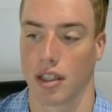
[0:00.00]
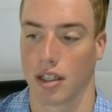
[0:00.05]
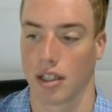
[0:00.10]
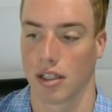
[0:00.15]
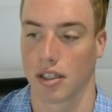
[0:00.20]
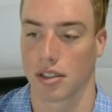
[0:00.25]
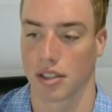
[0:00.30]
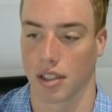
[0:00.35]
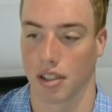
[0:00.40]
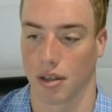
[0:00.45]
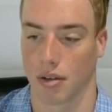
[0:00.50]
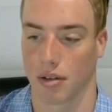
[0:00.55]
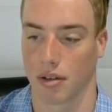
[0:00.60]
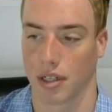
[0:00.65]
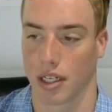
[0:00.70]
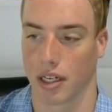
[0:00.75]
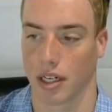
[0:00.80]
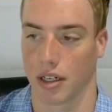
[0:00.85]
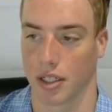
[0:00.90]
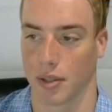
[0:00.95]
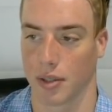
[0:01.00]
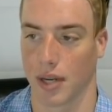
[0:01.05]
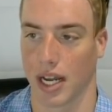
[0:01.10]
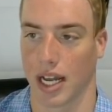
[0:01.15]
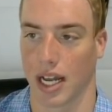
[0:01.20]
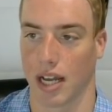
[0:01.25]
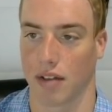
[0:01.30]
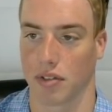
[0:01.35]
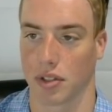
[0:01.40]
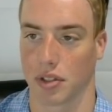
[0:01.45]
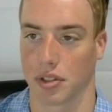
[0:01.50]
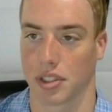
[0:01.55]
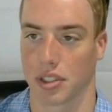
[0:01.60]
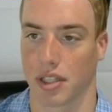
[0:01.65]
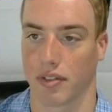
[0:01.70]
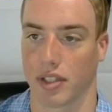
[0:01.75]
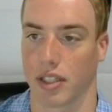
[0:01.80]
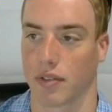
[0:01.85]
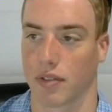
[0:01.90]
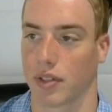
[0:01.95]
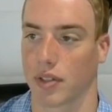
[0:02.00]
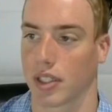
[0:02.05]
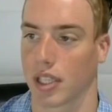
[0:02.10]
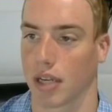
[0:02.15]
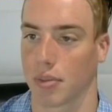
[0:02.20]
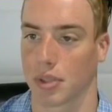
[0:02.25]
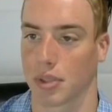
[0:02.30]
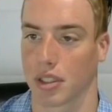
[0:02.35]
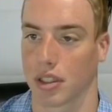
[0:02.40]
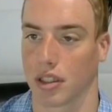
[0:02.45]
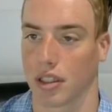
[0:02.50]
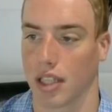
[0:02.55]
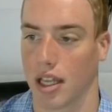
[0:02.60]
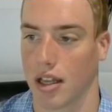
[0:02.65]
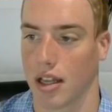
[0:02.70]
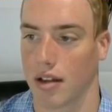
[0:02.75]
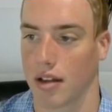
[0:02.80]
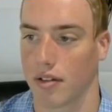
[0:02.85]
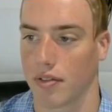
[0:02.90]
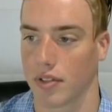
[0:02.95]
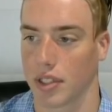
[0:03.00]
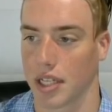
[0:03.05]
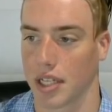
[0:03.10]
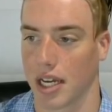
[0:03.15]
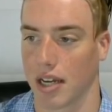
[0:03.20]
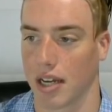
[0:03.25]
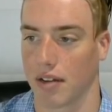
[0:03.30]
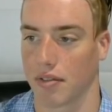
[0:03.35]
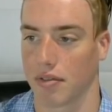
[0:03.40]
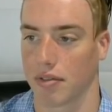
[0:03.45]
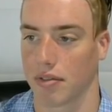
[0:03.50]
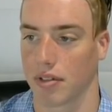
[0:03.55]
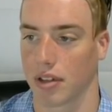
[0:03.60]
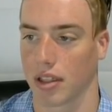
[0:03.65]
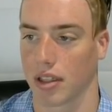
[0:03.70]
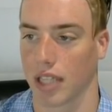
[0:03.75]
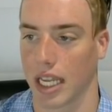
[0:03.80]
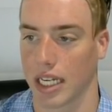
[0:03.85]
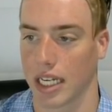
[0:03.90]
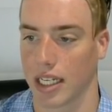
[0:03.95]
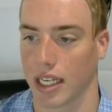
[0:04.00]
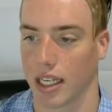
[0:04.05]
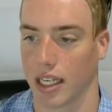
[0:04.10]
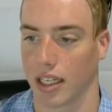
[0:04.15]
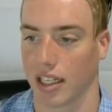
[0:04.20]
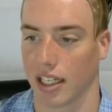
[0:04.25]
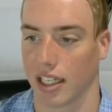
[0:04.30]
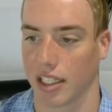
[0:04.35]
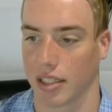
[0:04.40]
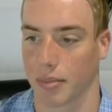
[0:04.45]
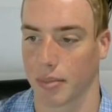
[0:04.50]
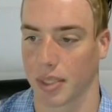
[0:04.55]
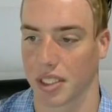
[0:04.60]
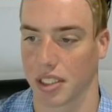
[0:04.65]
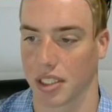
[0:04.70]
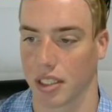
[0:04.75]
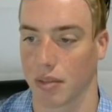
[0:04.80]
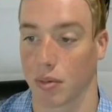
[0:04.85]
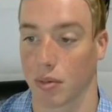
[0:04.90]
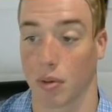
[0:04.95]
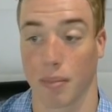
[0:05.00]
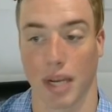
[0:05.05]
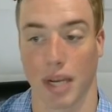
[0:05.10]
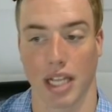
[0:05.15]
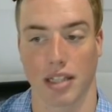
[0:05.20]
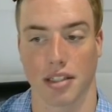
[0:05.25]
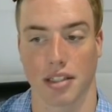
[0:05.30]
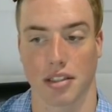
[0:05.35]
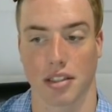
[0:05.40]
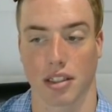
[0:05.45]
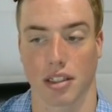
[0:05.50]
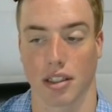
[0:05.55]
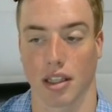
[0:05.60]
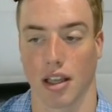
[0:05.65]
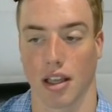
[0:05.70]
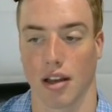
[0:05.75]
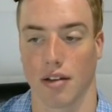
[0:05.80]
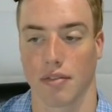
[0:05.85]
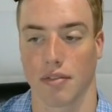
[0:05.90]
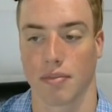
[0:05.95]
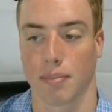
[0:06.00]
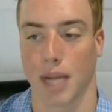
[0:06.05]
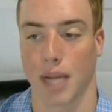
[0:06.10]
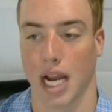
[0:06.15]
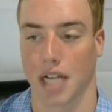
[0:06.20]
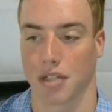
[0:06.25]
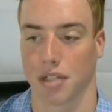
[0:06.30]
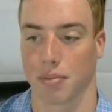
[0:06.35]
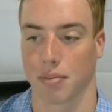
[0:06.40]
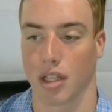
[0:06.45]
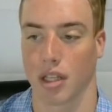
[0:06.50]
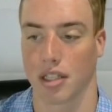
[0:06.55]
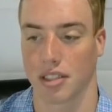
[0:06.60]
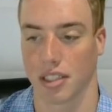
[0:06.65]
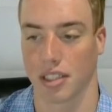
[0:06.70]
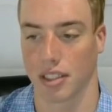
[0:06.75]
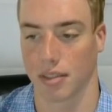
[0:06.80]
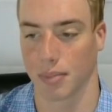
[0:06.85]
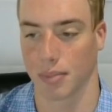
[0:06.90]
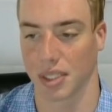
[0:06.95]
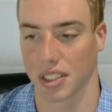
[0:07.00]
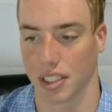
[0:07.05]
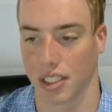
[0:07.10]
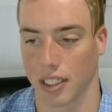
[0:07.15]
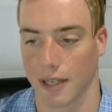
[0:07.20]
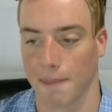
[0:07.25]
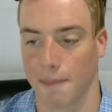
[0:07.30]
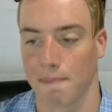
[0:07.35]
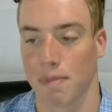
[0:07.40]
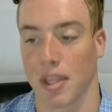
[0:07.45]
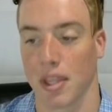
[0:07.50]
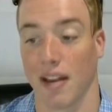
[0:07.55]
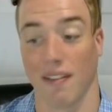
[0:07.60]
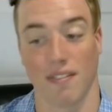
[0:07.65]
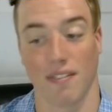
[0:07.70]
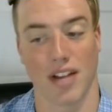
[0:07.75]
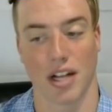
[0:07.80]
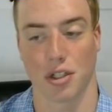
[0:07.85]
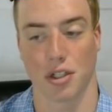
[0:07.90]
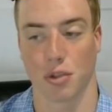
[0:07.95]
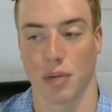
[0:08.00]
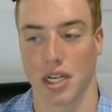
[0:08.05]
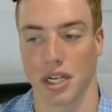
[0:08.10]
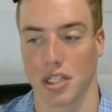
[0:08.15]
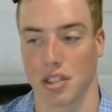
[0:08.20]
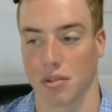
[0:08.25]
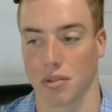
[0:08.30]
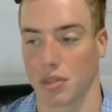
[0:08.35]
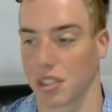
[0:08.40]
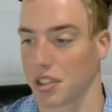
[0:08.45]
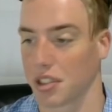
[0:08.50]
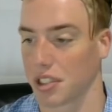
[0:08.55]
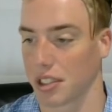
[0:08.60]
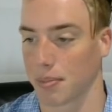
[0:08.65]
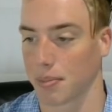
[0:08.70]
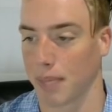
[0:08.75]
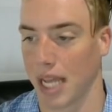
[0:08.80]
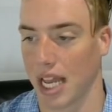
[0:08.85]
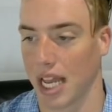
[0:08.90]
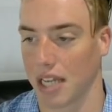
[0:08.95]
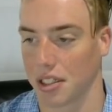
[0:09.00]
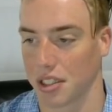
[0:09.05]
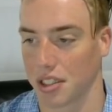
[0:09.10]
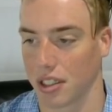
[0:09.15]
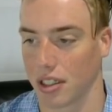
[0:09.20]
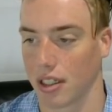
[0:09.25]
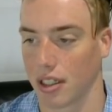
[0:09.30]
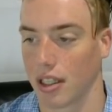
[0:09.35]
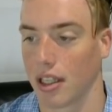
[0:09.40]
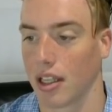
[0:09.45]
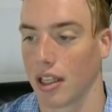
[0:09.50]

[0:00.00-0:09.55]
So here you have your 7 different types of love. You have liking, intimacy; romantic love, passion plus intimacy; infatuation, which is just passion;